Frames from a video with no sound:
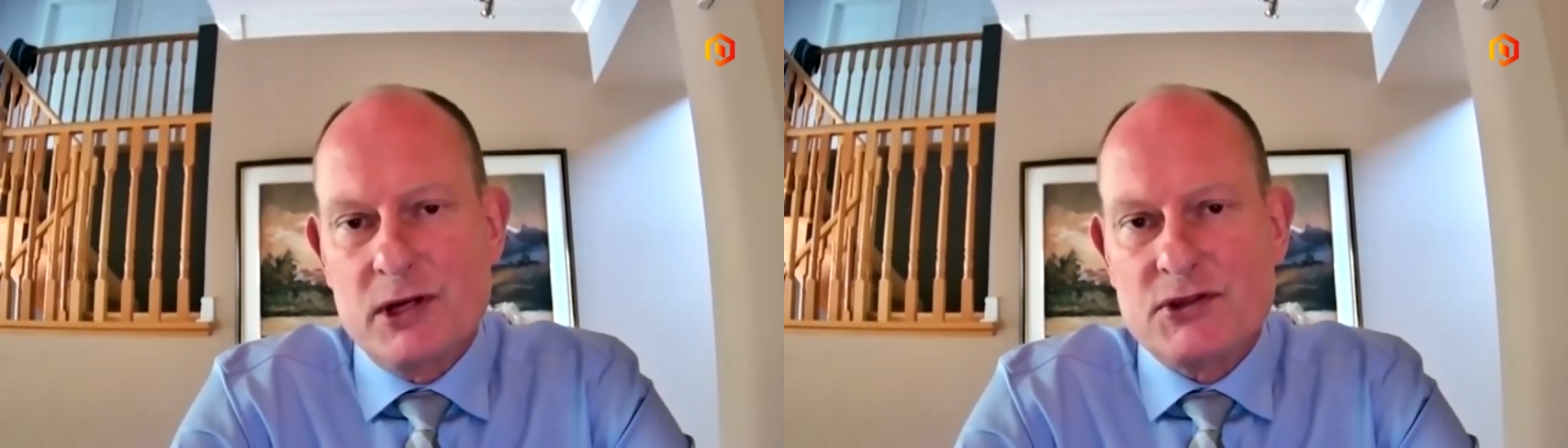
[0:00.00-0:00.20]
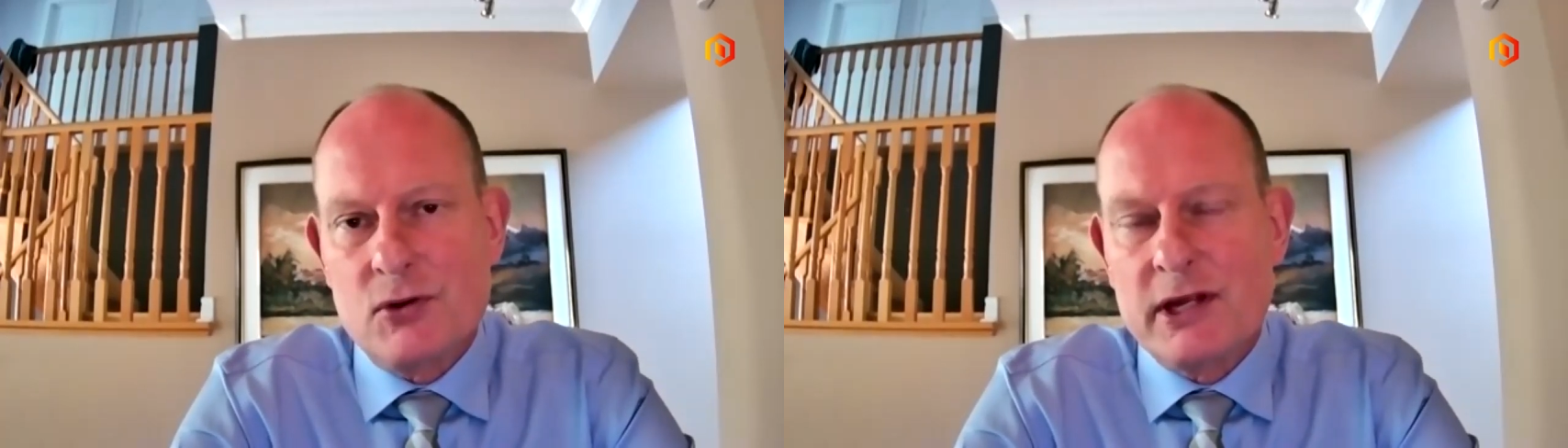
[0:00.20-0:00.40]

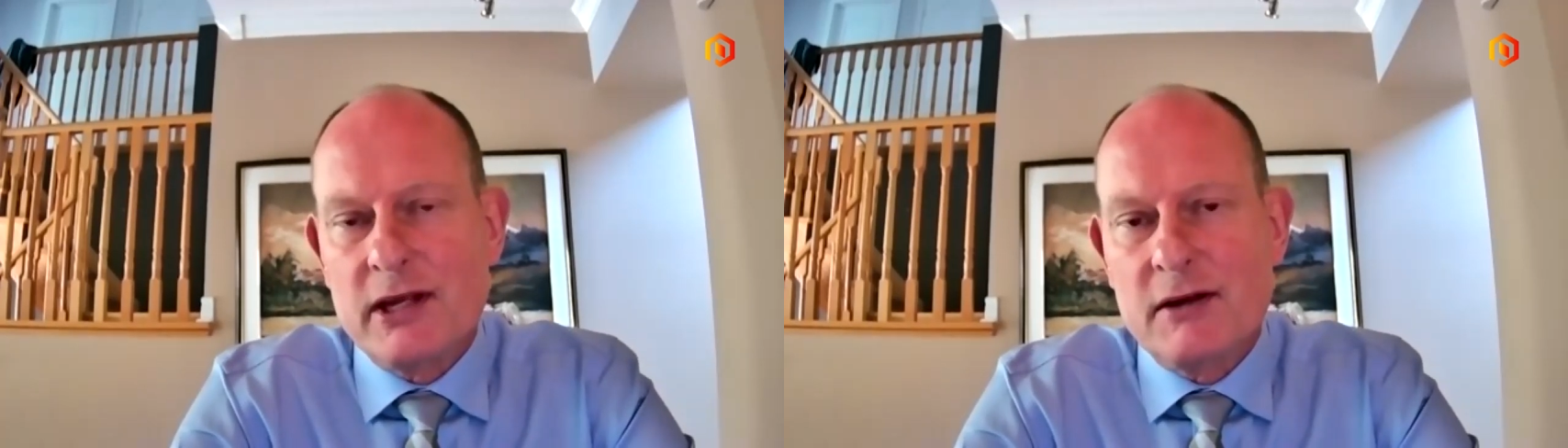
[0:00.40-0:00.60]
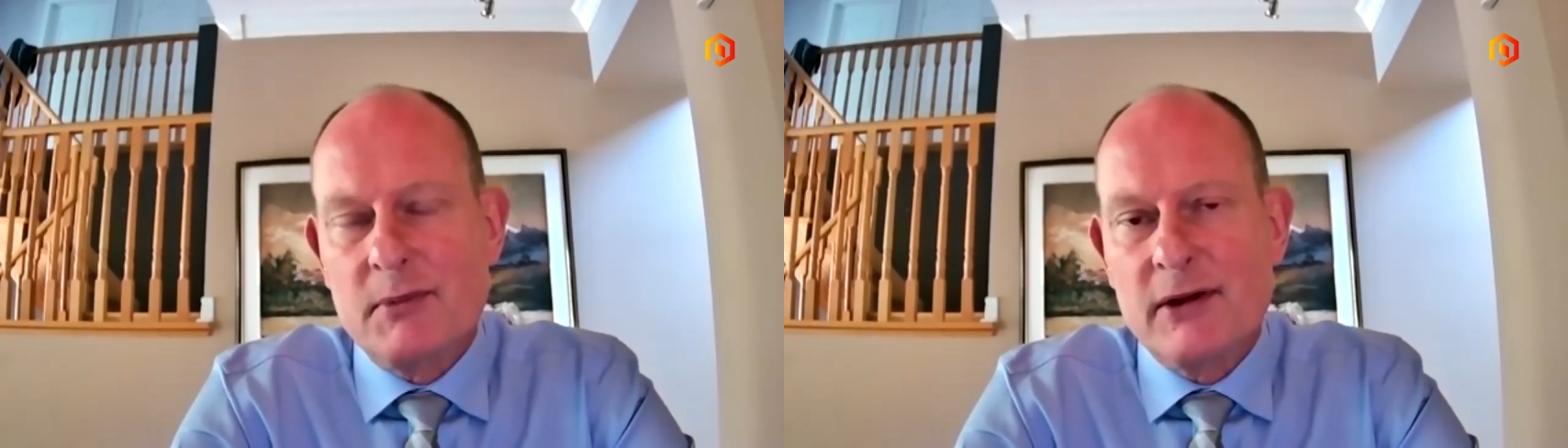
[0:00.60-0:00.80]
we're
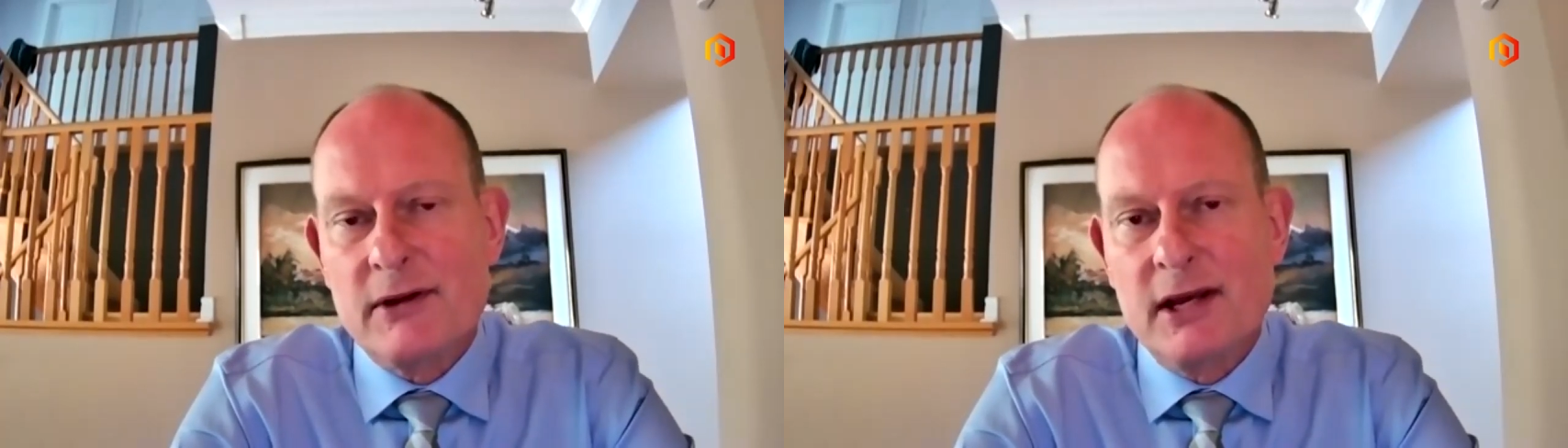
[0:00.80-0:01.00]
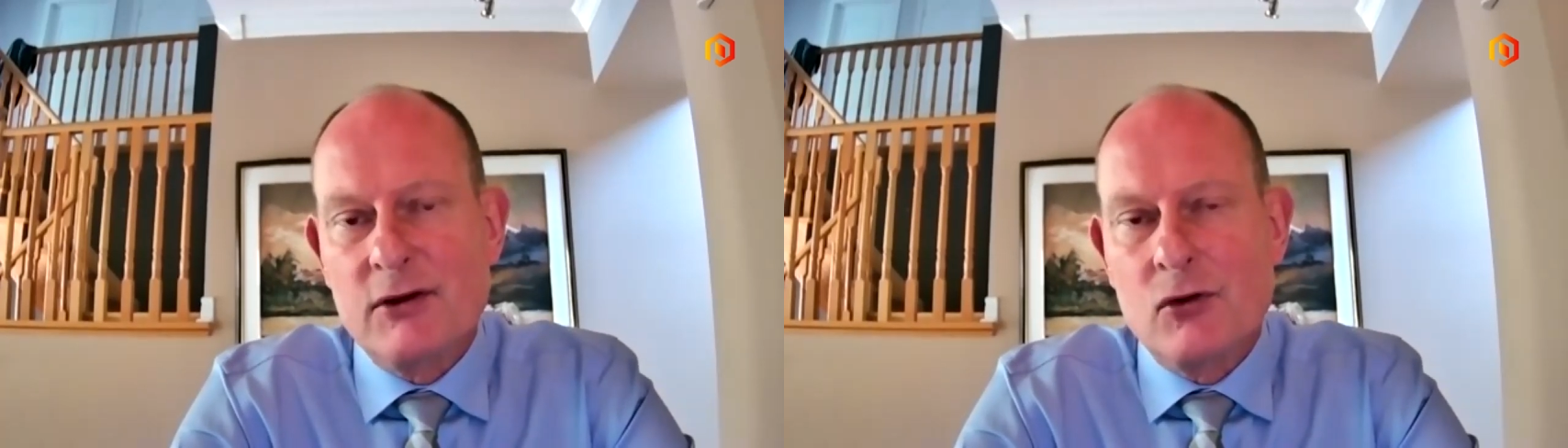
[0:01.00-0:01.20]
talking
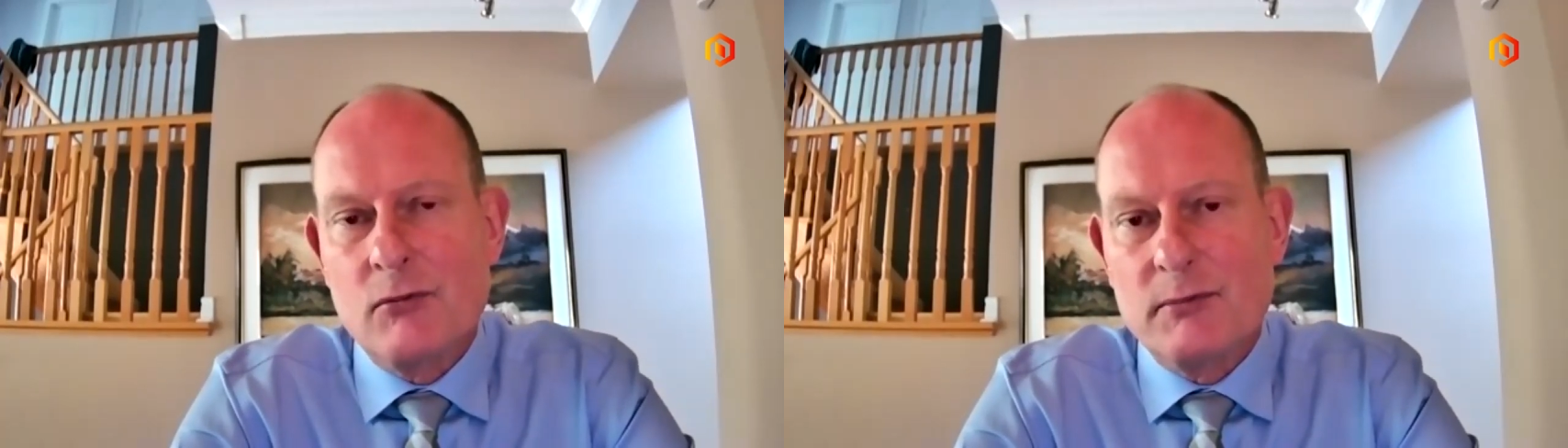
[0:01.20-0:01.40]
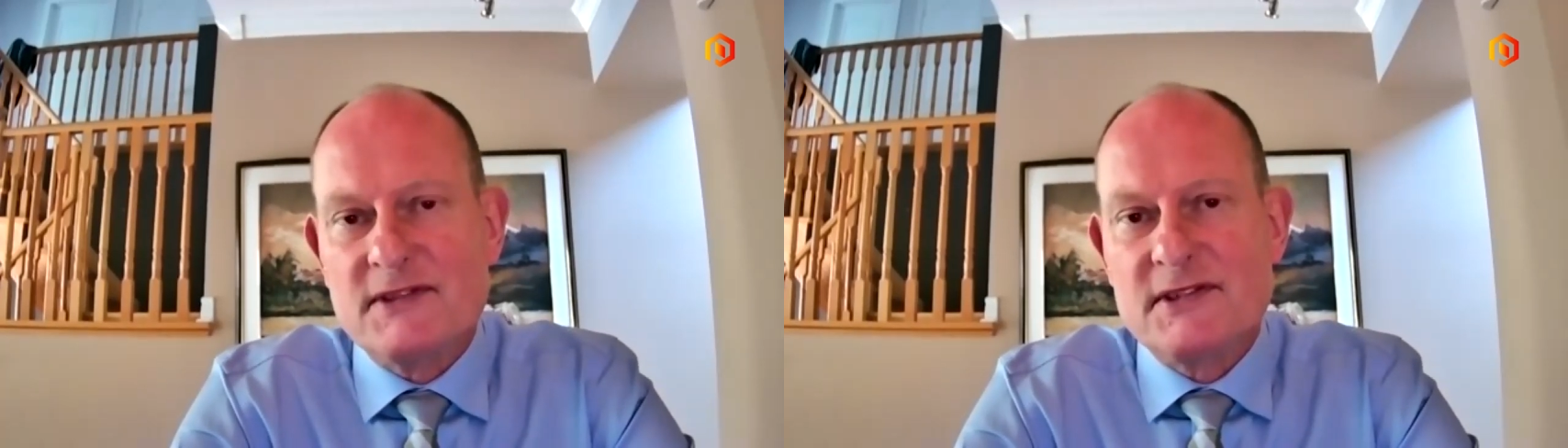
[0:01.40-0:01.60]
about an
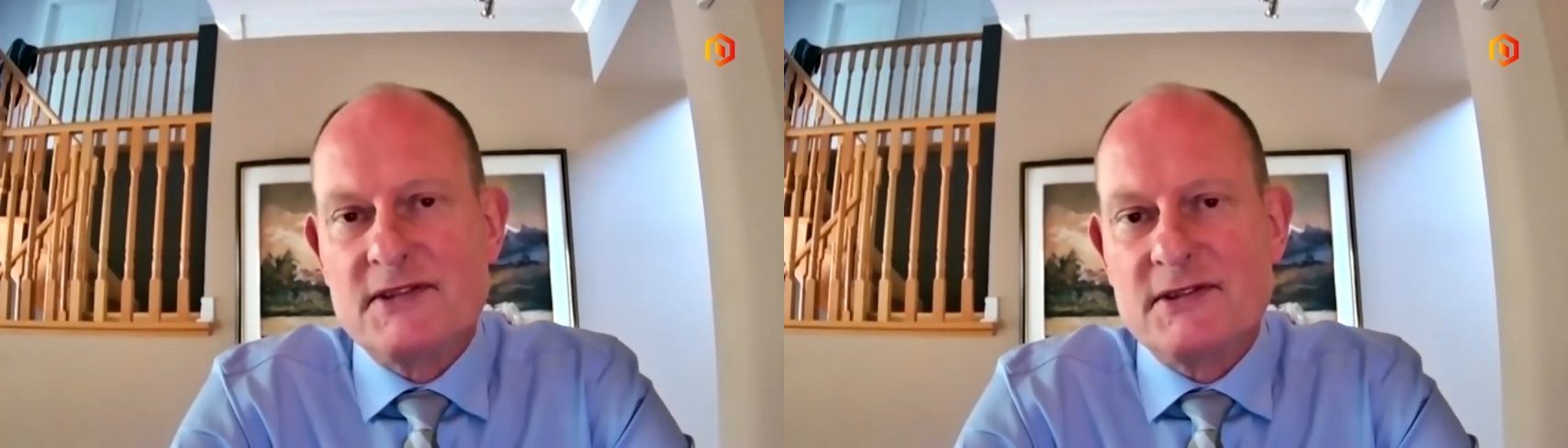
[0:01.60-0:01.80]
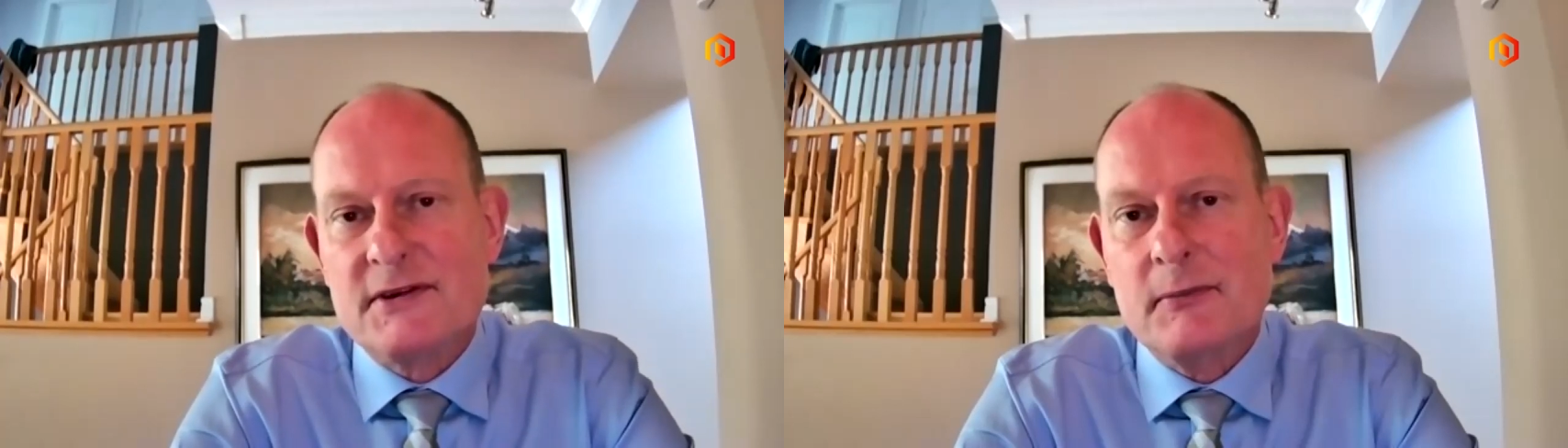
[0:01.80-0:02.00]
enormous
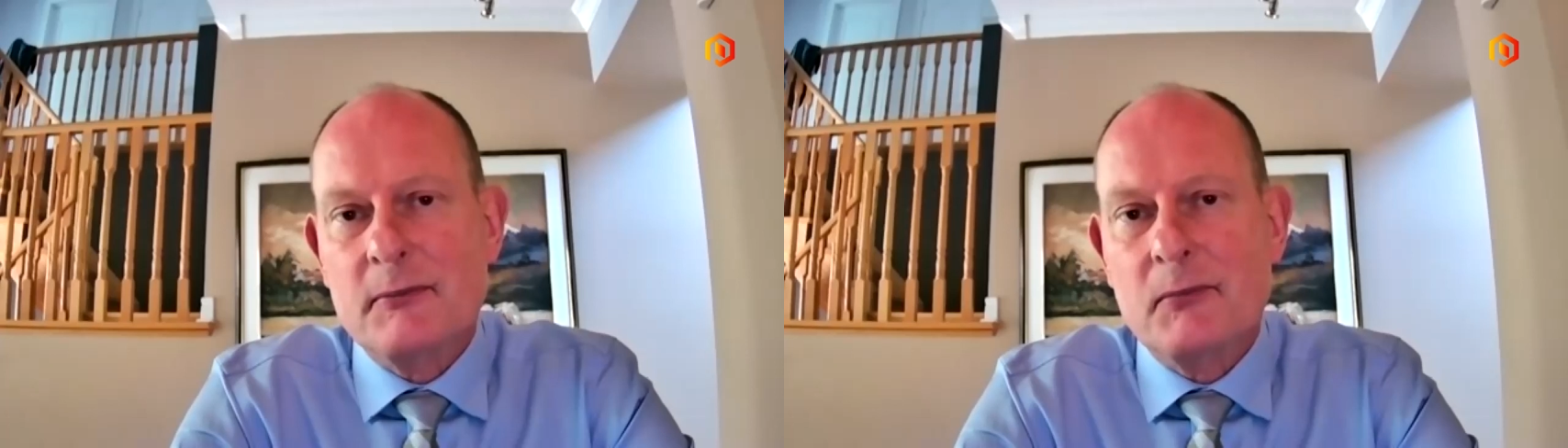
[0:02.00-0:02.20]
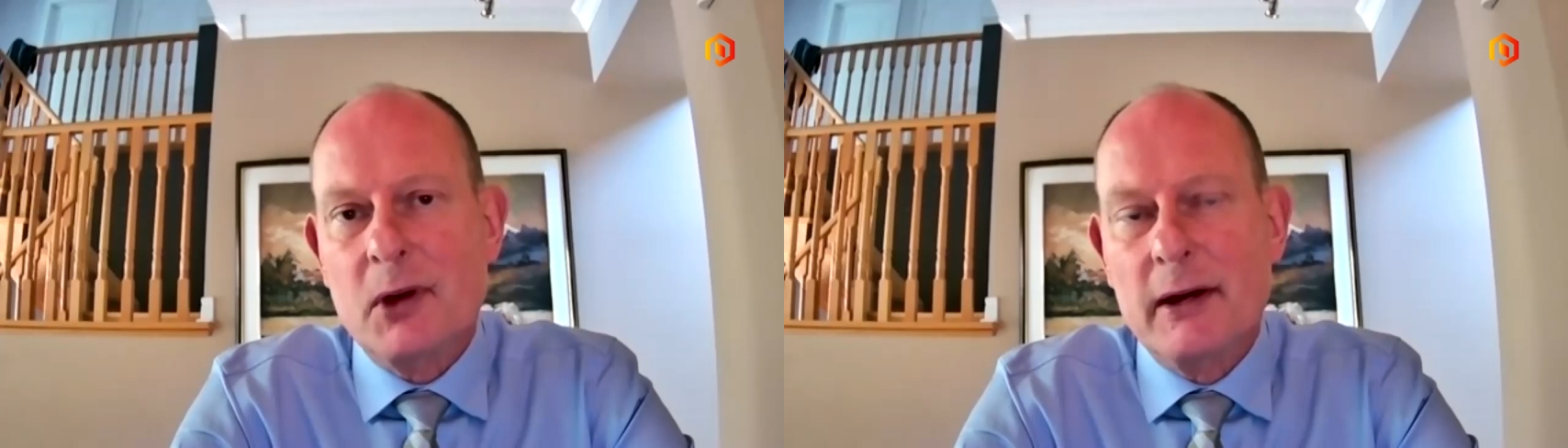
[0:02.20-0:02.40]

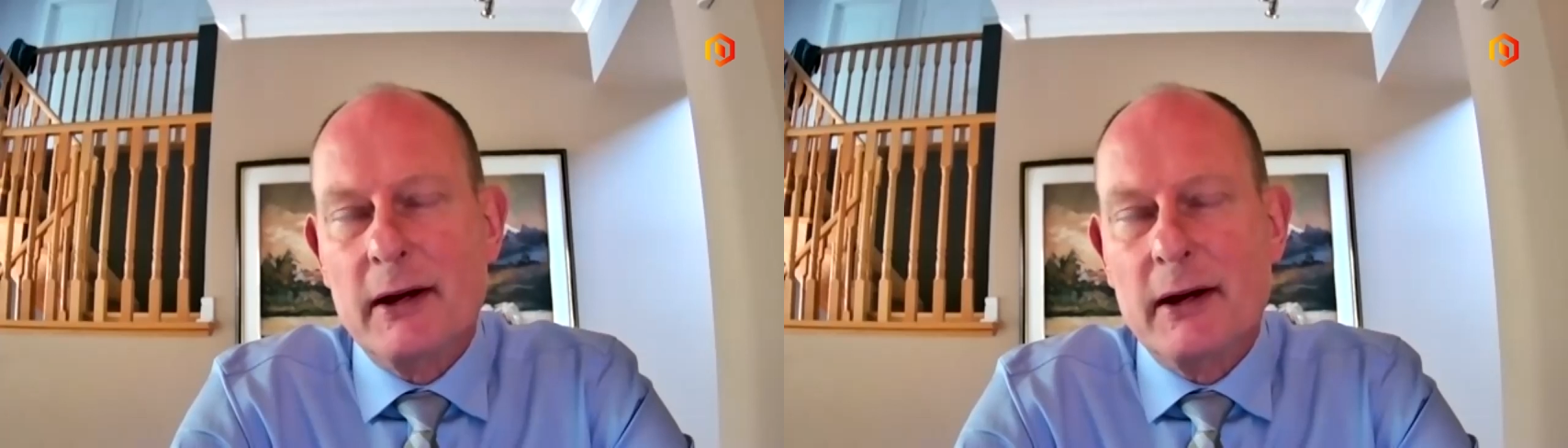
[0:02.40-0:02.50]
system.